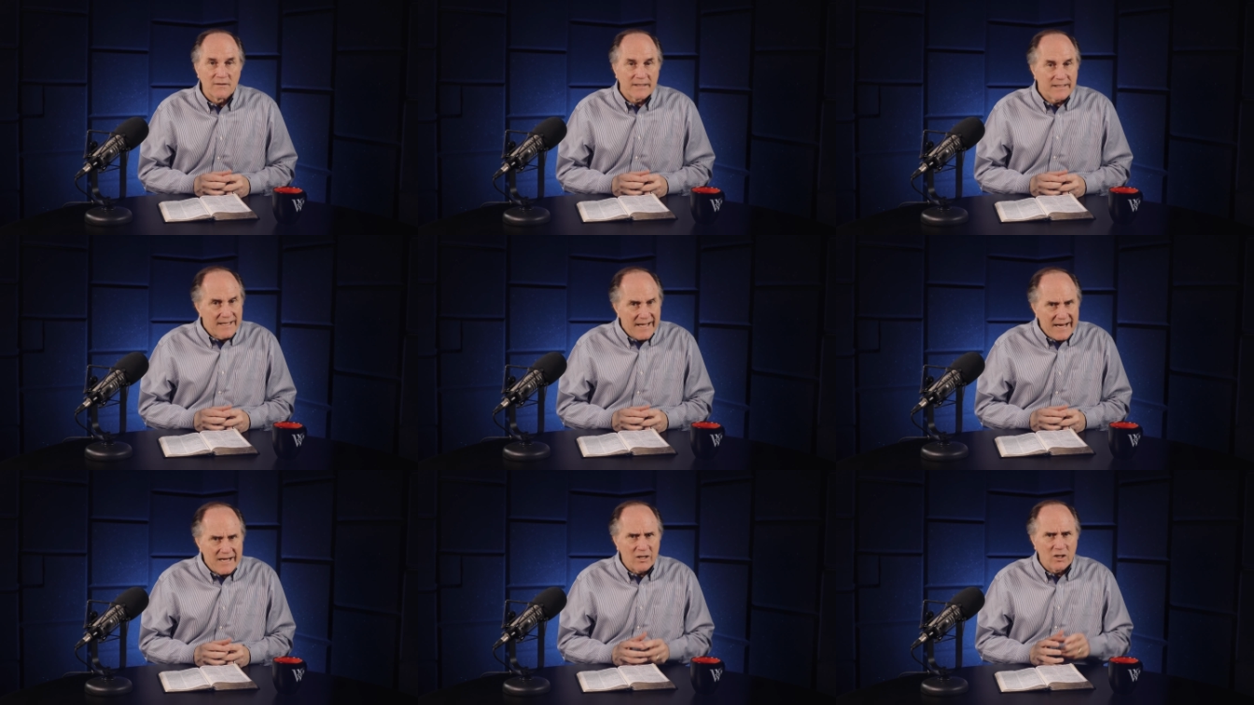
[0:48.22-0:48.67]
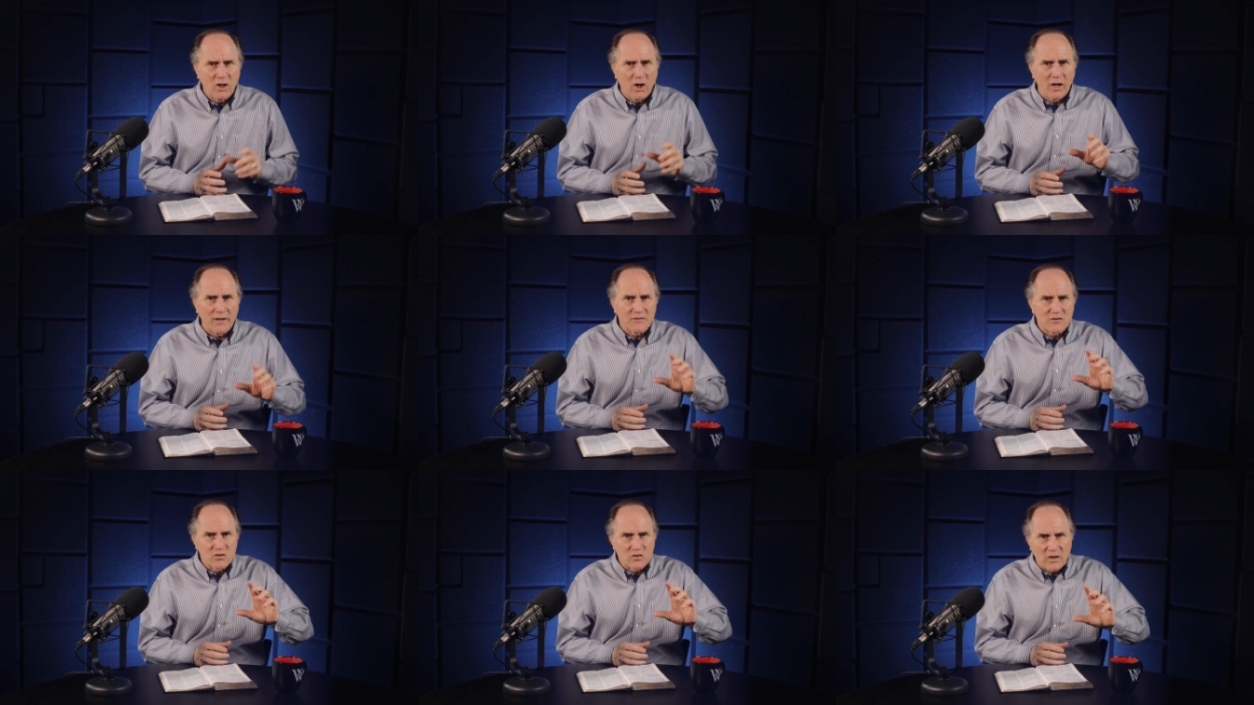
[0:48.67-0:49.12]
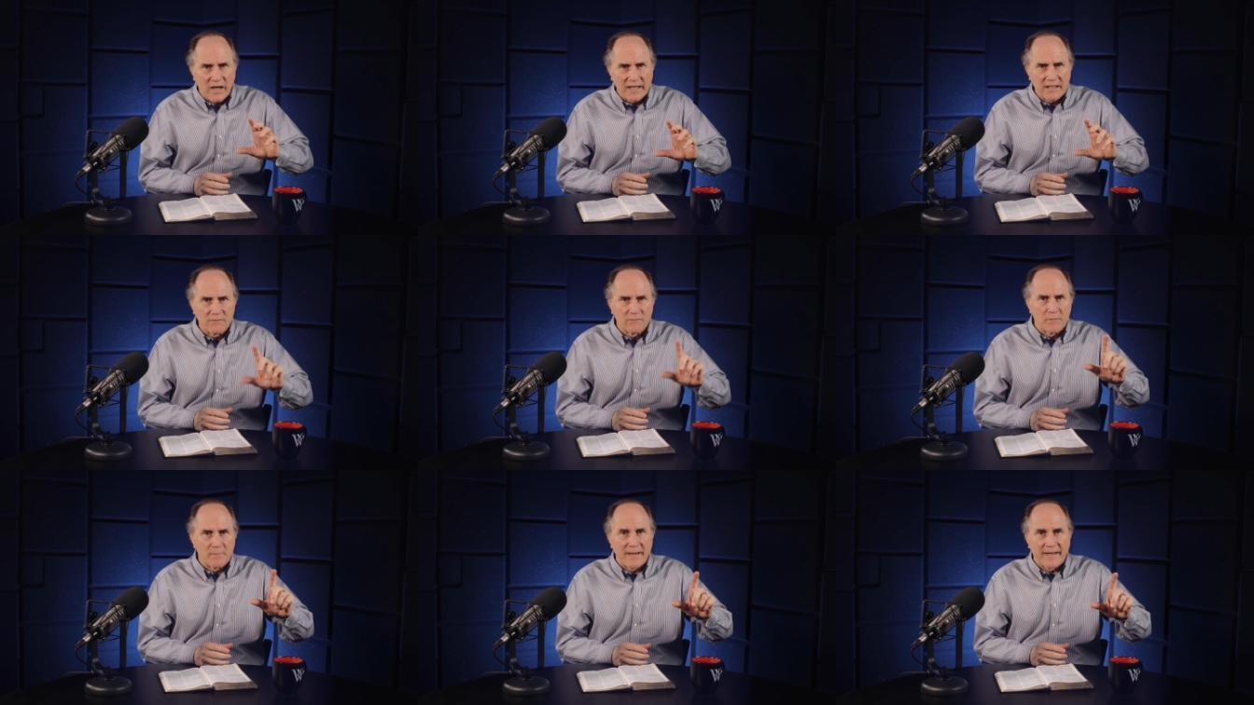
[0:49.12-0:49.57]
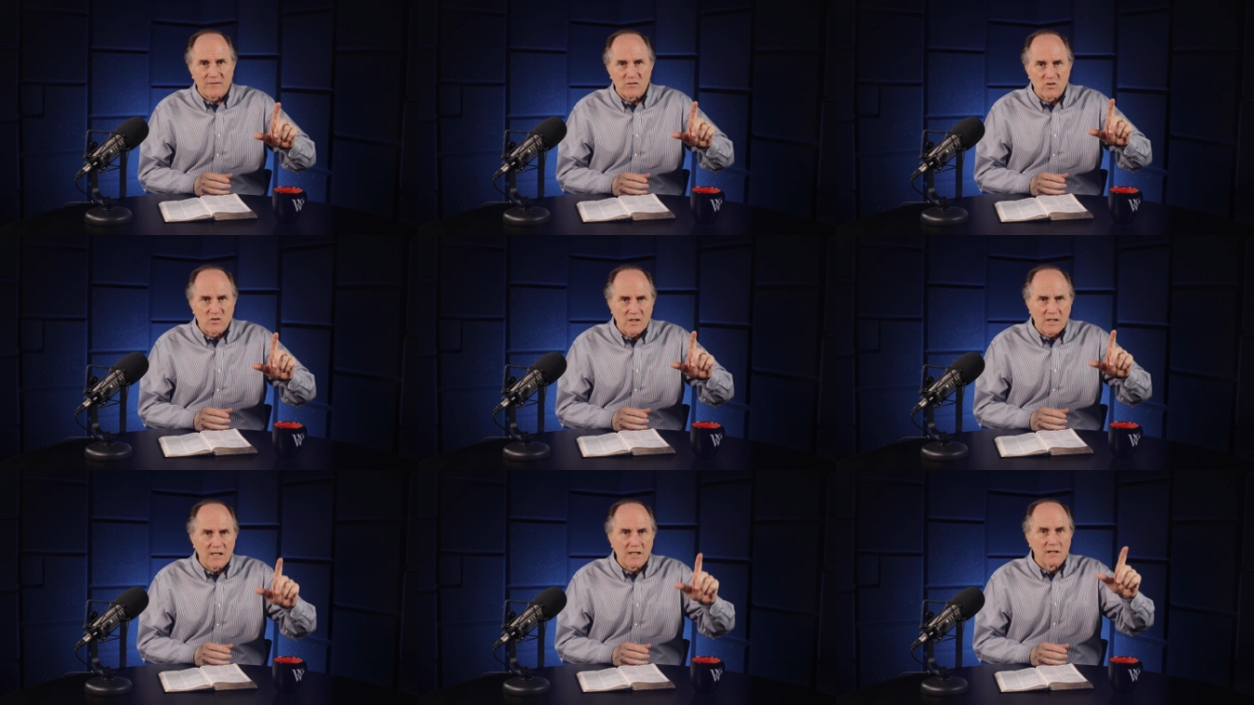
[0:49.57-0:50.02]
the king caught sight of a man
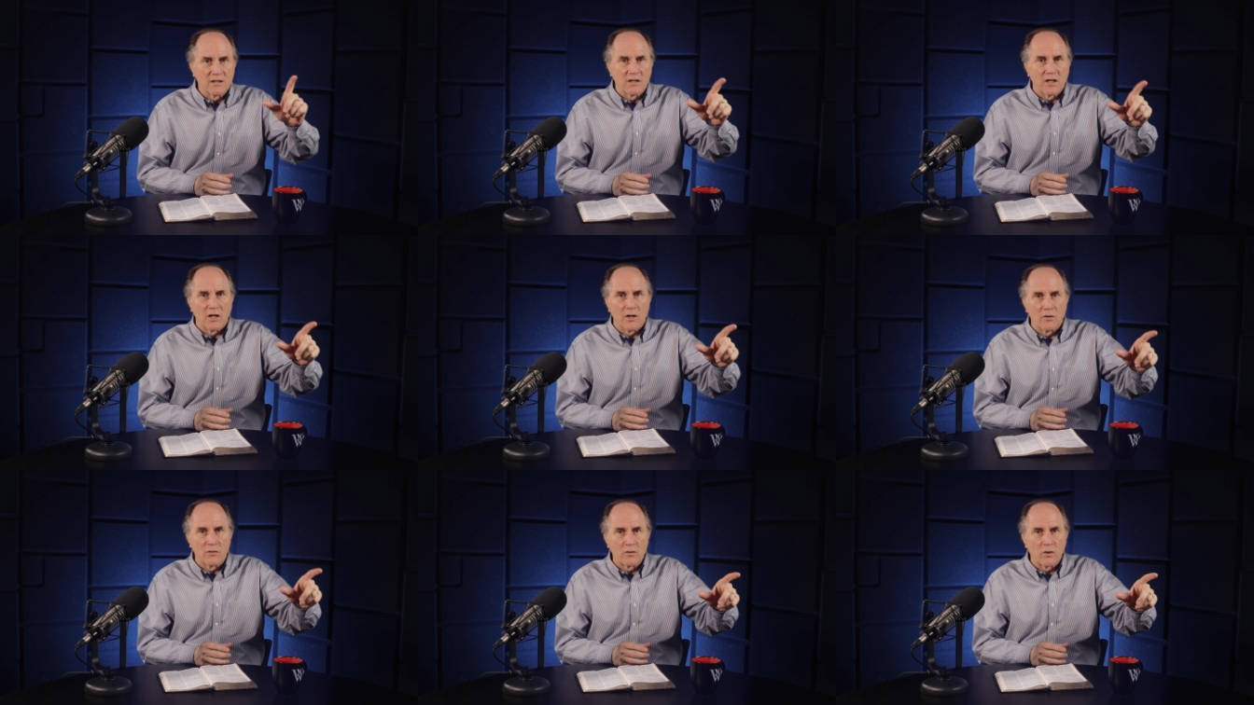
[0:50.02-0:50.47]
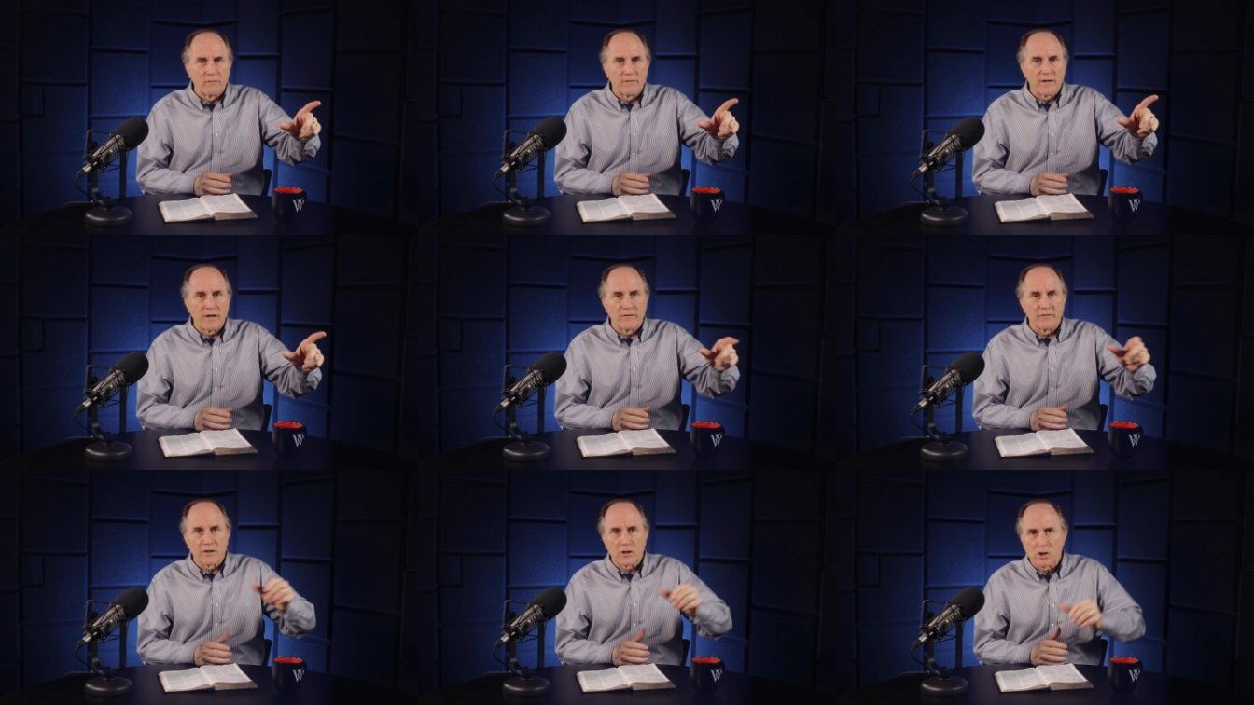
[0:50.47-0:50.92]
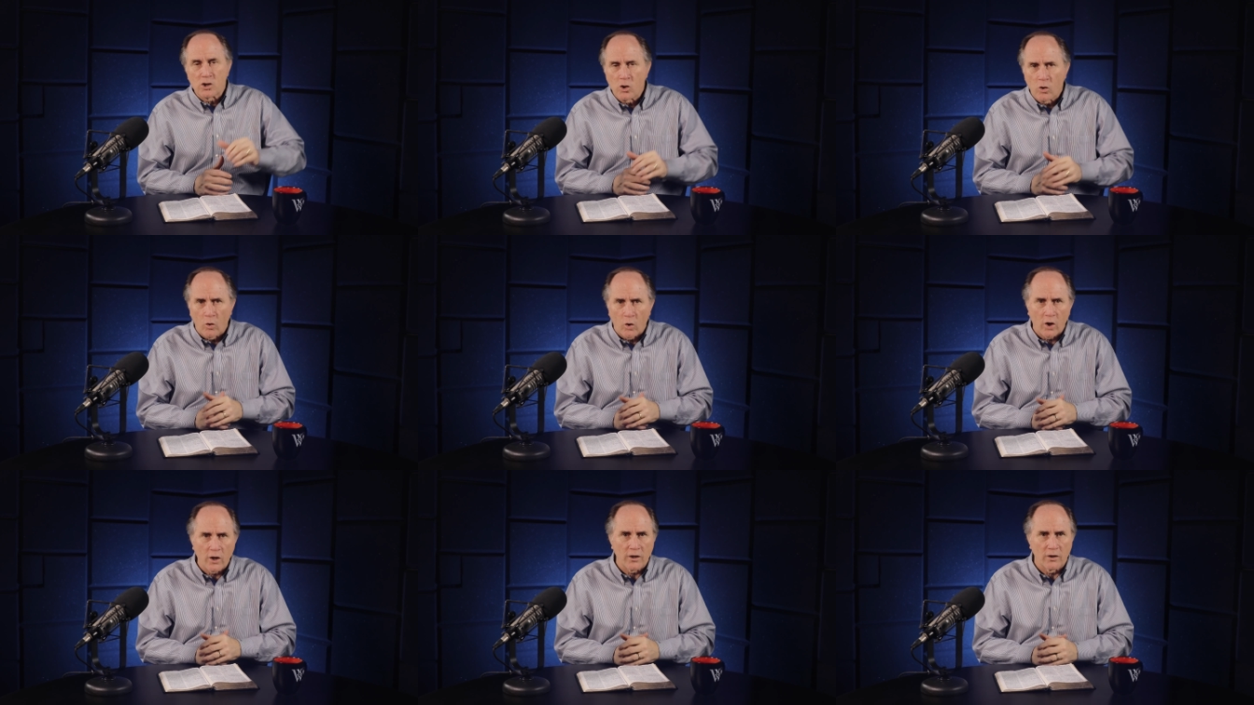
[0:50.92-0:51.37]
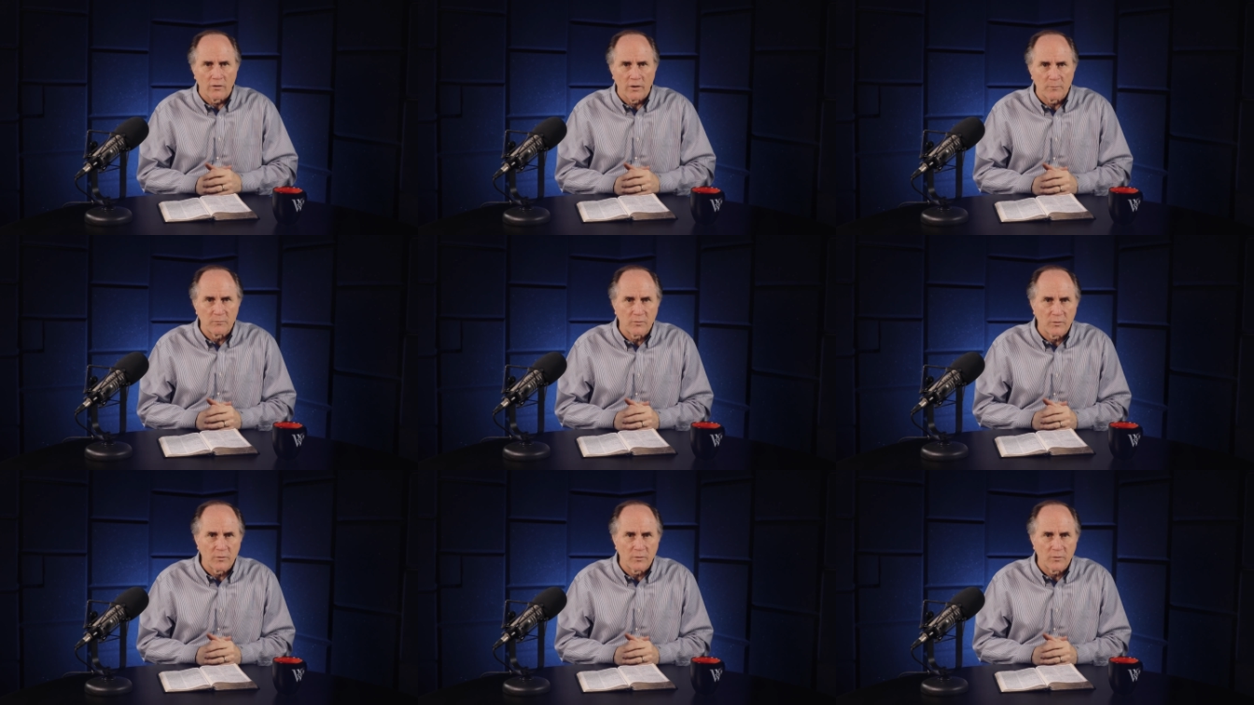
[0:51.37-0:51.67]
sitting alone over there in the corner,